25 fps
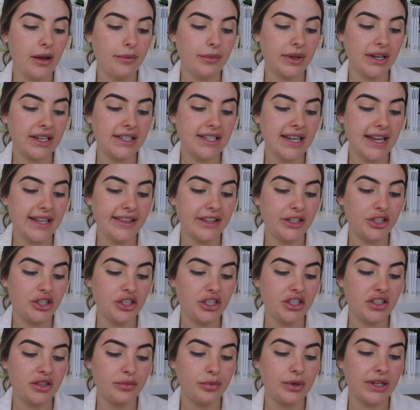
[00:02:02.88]
I'm going to take the
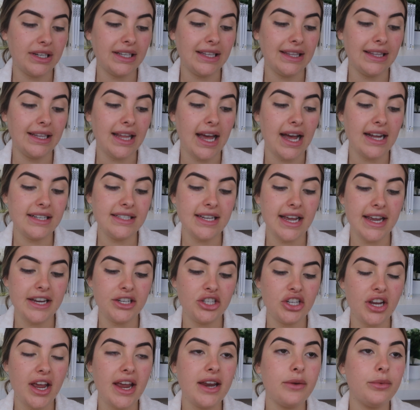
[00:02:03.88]
Gingerbread
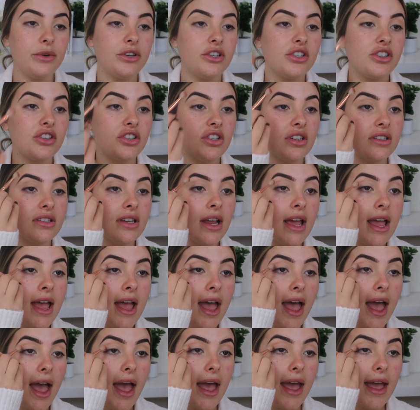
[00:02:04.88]
Latte shade, which is just
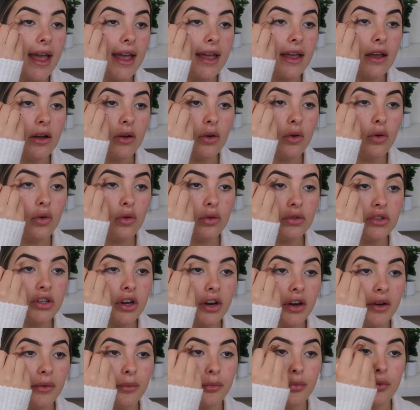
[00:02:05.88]
a cool
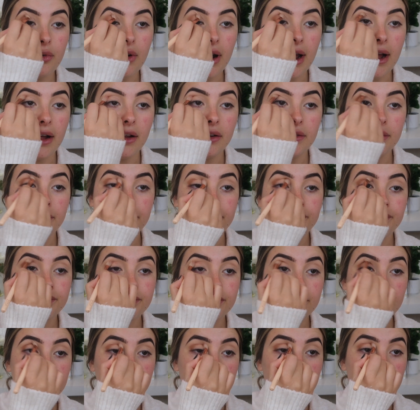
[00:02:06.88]
tone brown.
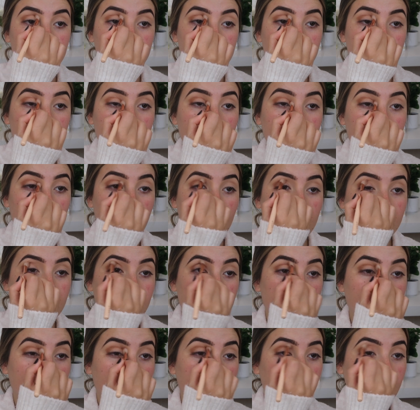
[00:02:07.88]

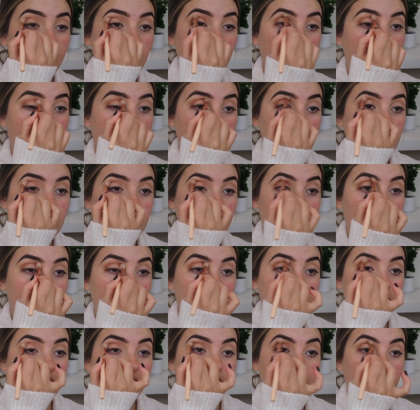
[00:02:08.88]
Actually, can I call that cool
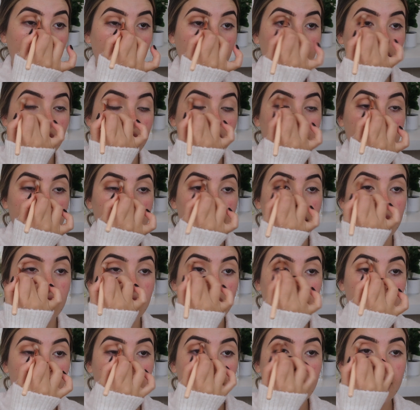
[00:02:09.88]
tone? No, not
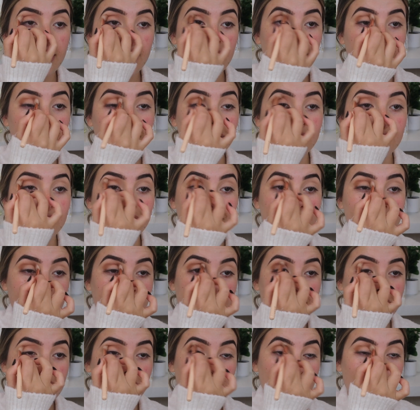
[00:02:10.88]
really.
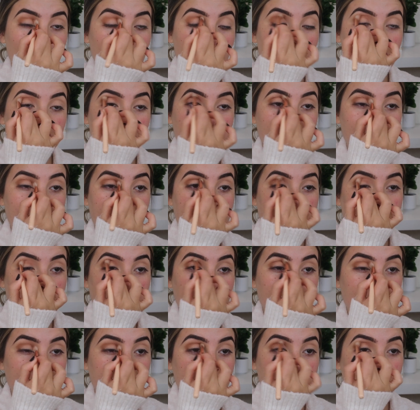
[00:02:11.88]
Just a brown shade.
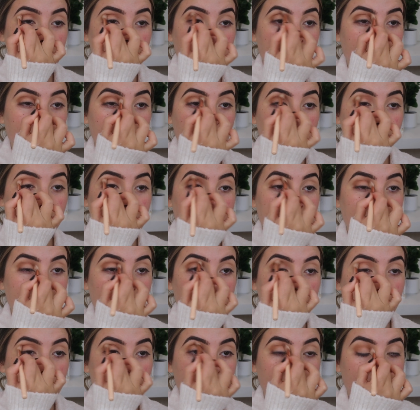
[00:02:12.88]
I'm just going to run it through my
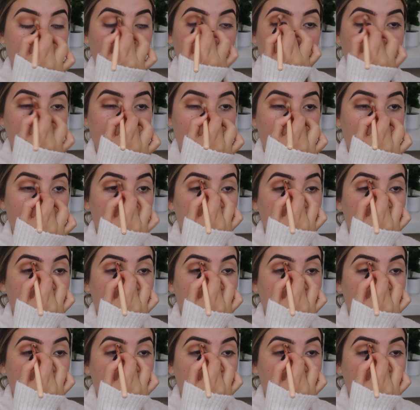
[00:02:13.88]
socket first,